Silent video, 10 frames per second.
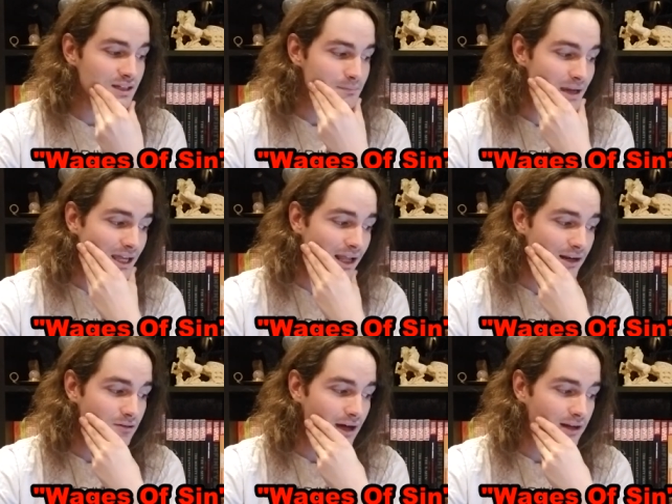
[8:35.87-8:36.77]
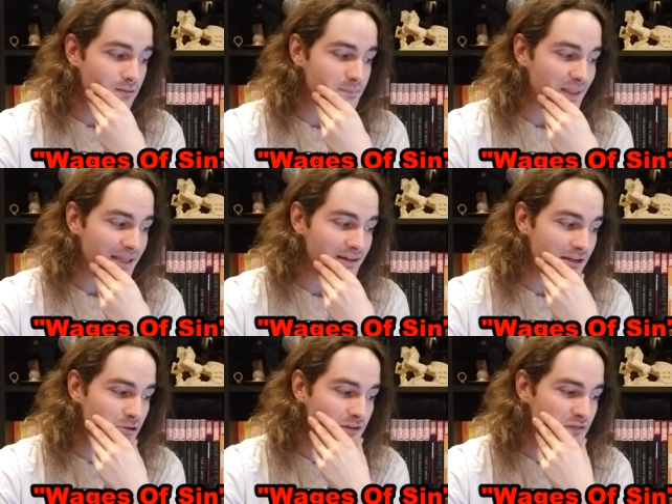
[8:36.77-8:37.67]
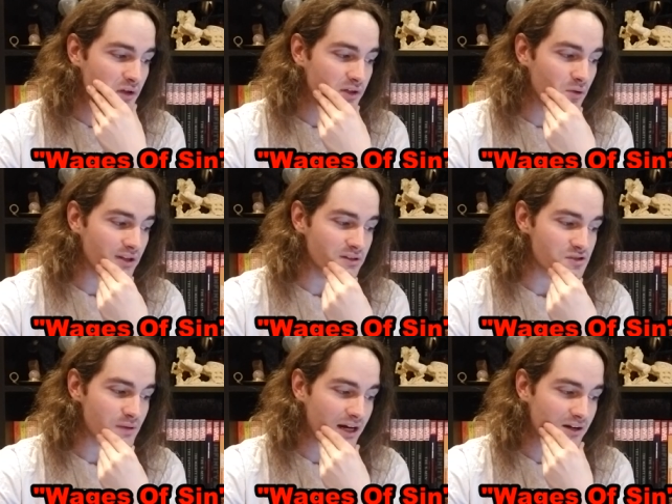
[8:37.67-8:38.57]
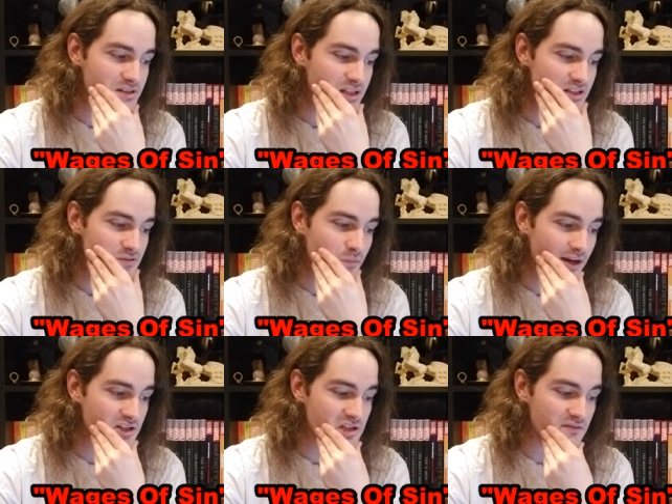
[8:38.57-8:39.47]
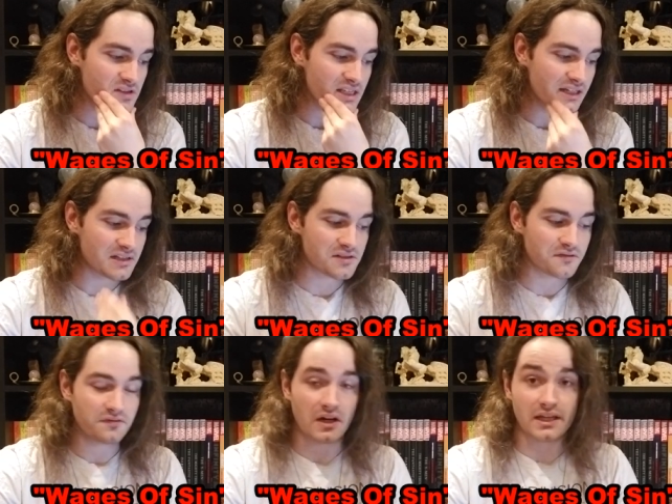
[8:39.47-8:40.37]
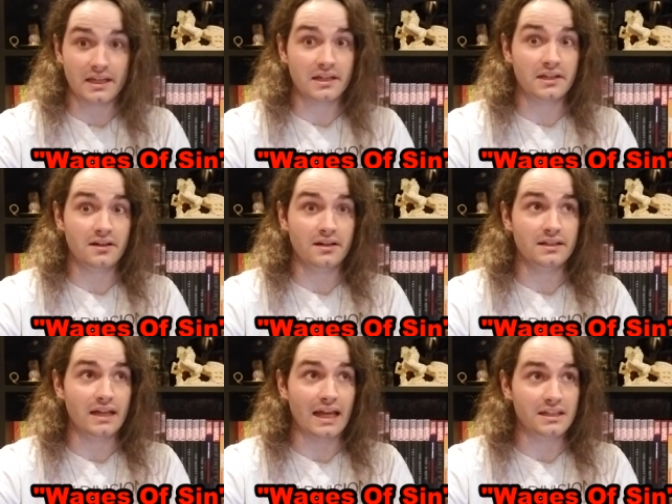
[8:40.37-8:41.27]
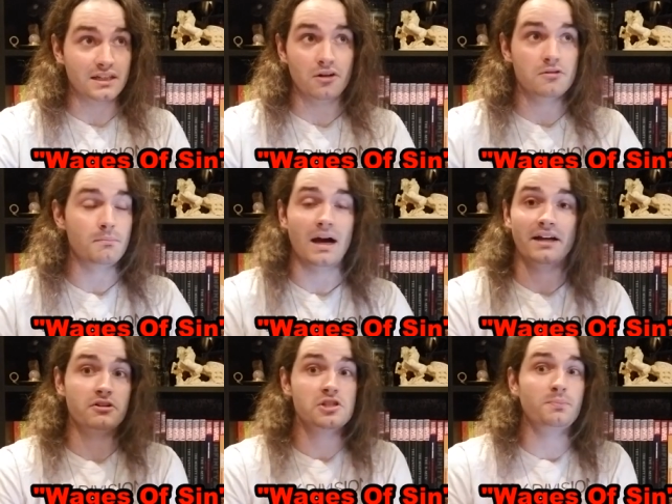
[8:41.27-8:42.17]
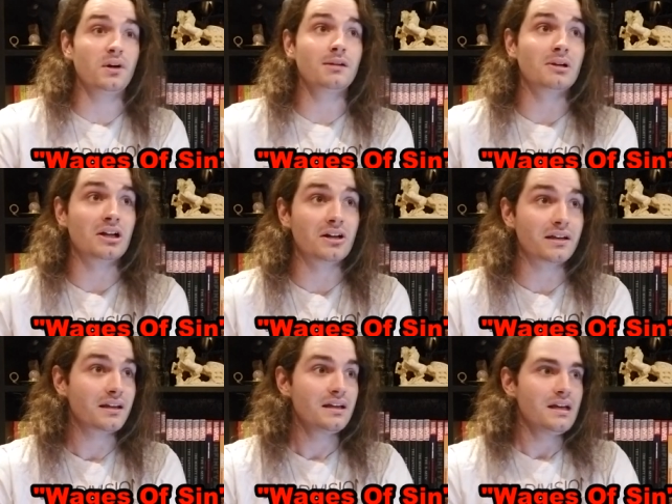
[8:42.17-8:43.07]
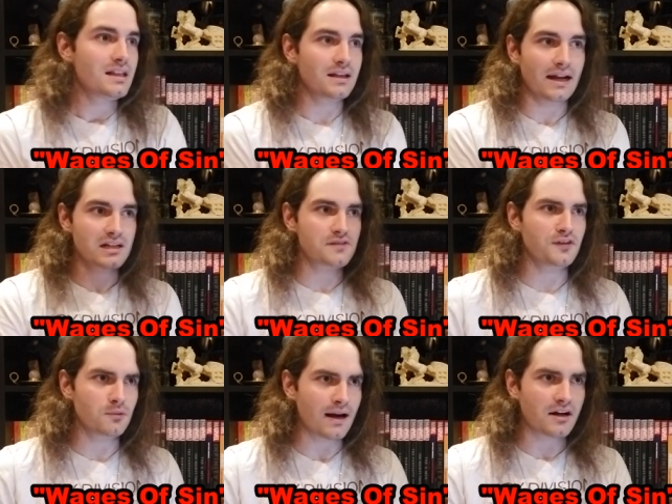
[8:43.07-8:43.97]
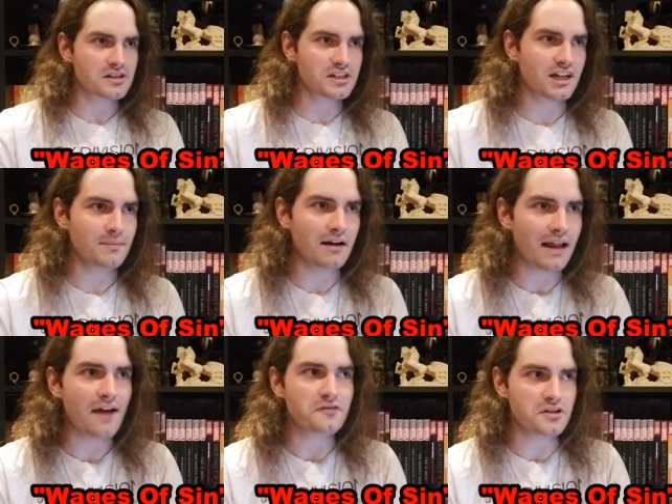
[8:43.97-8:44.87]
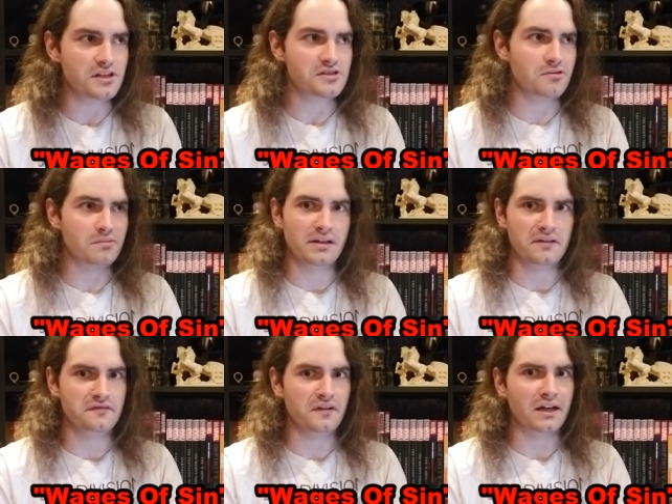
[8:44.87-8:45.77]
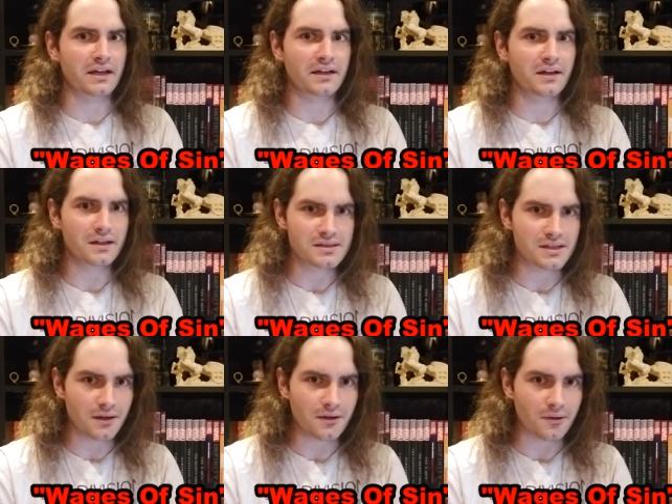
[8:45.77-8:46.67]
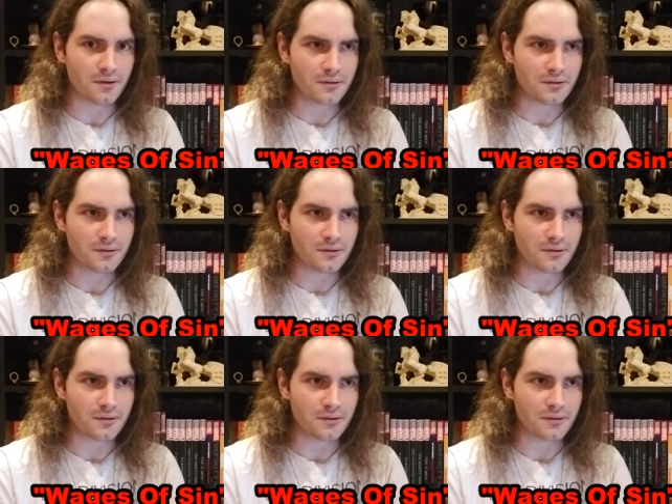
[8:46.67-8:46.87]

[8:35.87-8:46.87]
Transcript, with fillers: man, I don't I don't blame anyone for ignoring those records, because Wages of Sin is fucking good, and, you know, minor spoiler alert, the next few records to come out after this are really fucking good too.